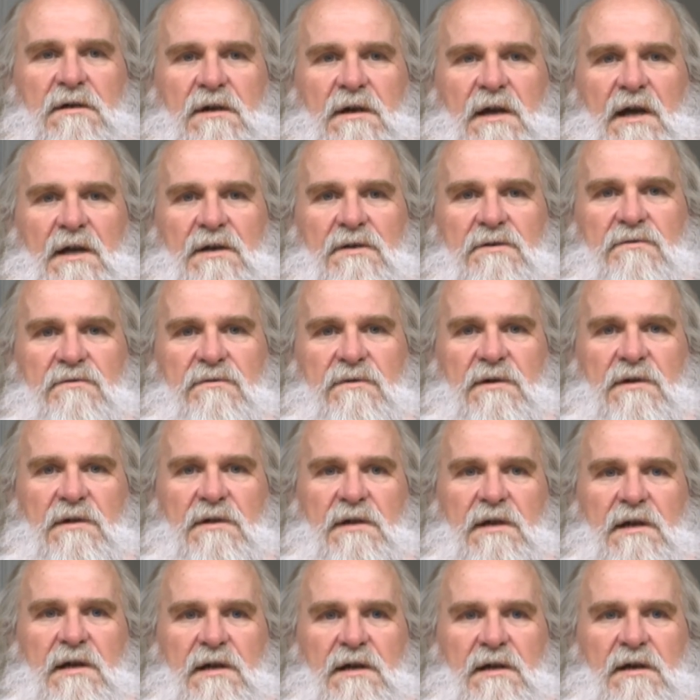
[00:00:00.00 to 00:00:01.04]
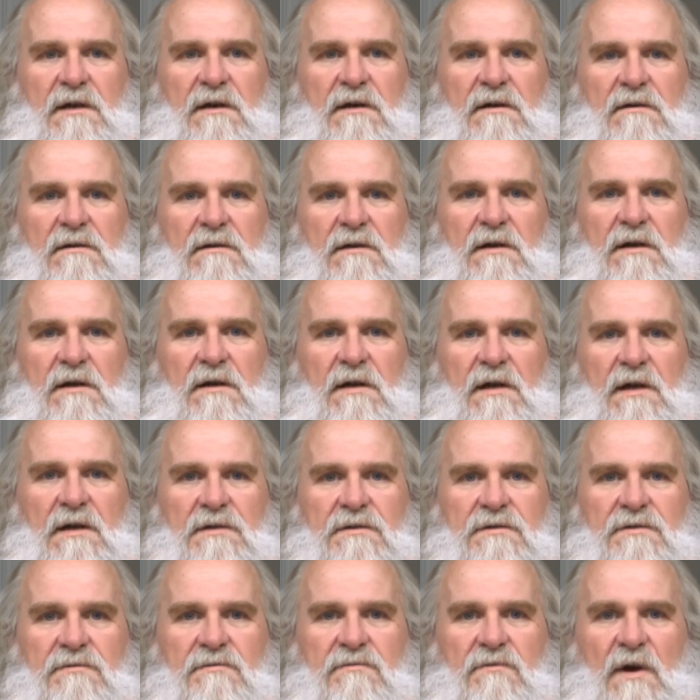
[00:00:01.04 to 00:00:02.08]
has really
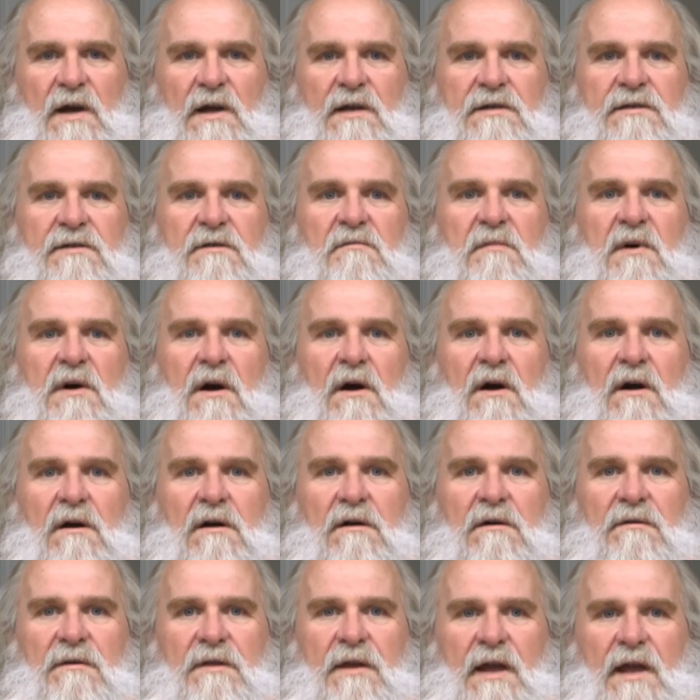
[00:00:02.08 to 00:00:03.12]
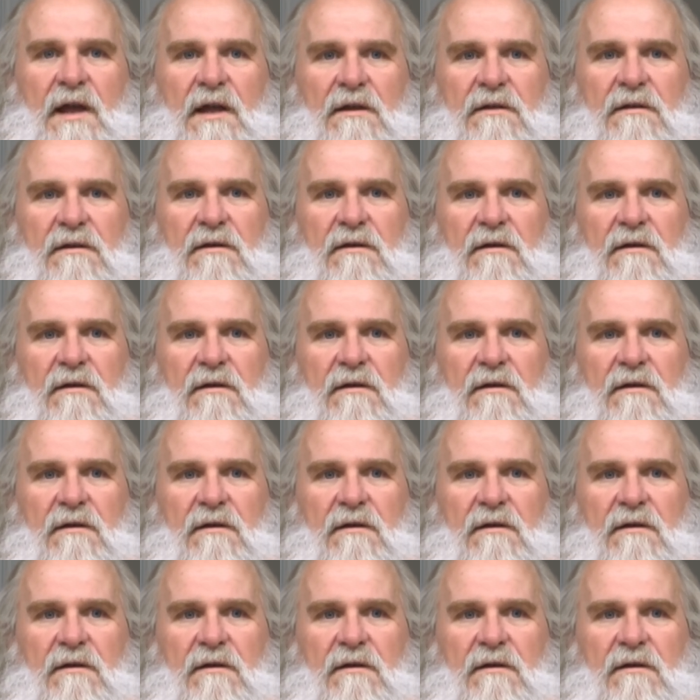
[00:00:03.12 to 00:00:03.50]
has raised the bar on that